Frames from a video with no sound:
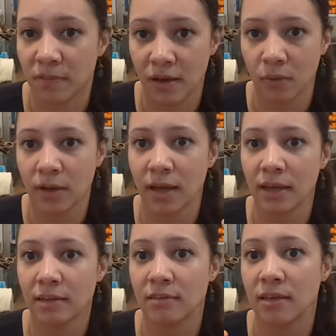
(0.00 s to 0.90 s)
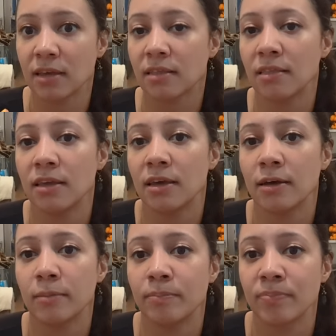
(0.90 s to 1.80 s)
That way I could take the,
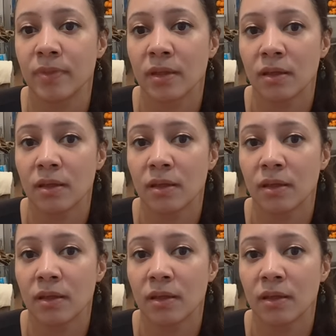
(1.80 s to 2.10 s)
um,